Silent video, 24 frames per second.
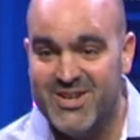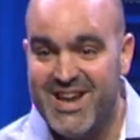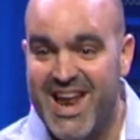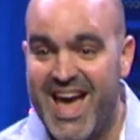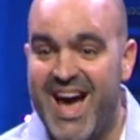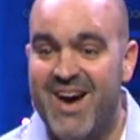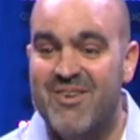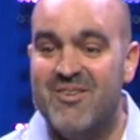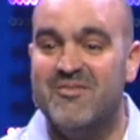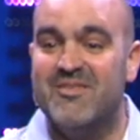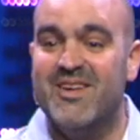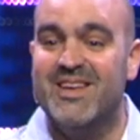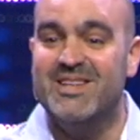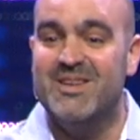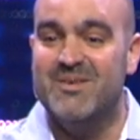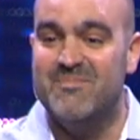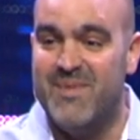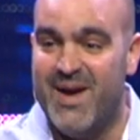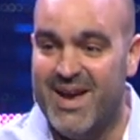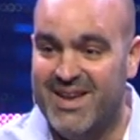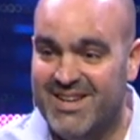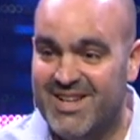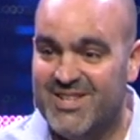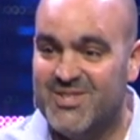now of
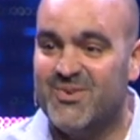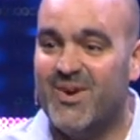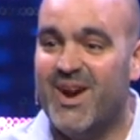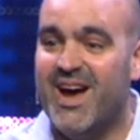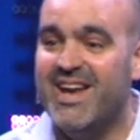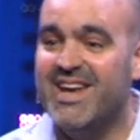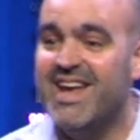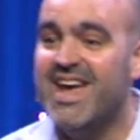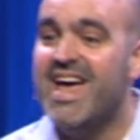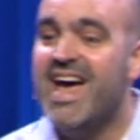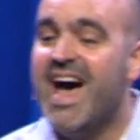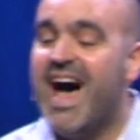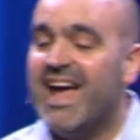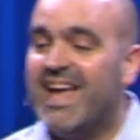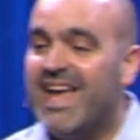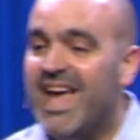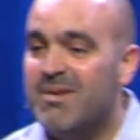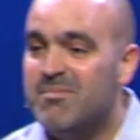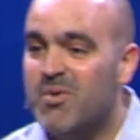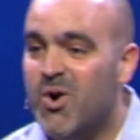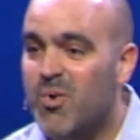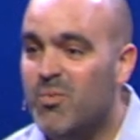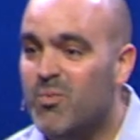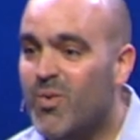independence, right? I
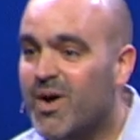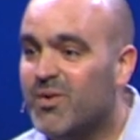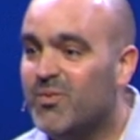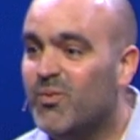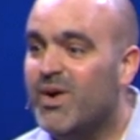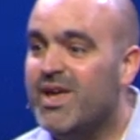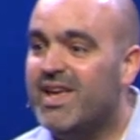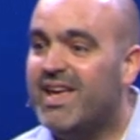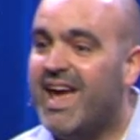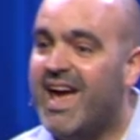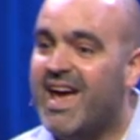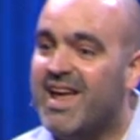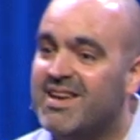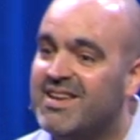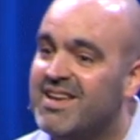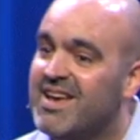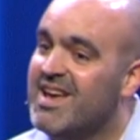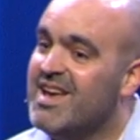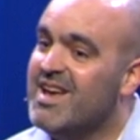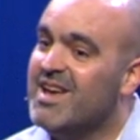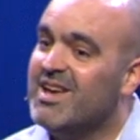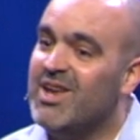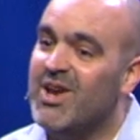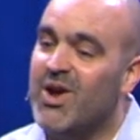came home one weekend.
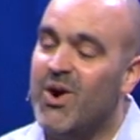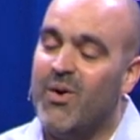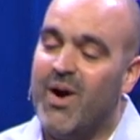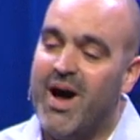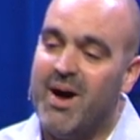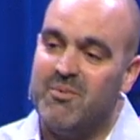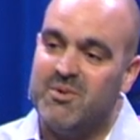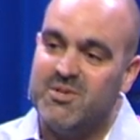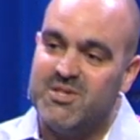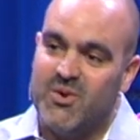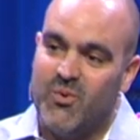I was